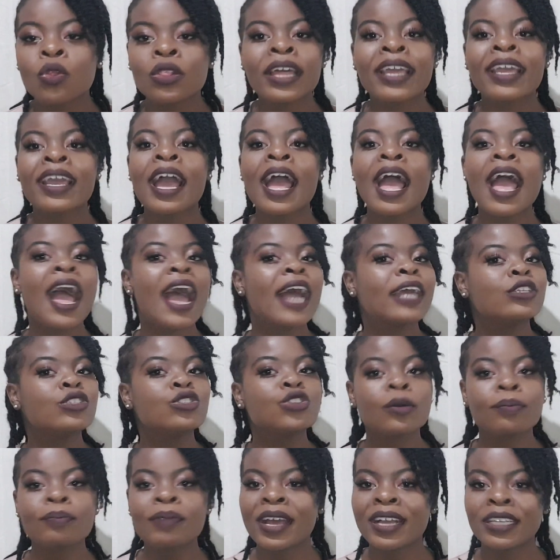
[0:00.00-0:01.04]
Like I do
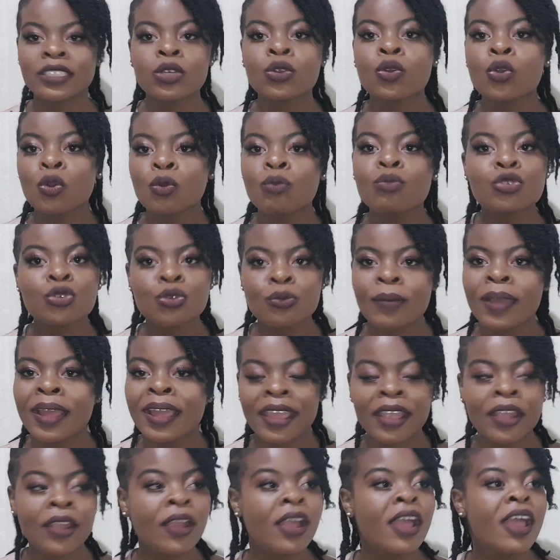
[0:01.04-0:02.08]
not pass a comb through my
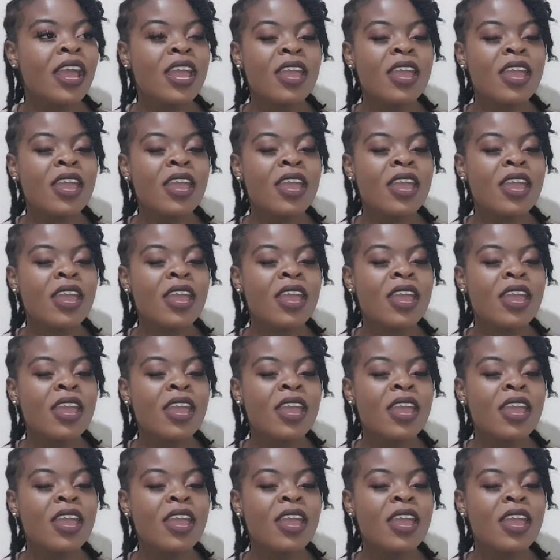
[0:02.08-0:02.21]
hair.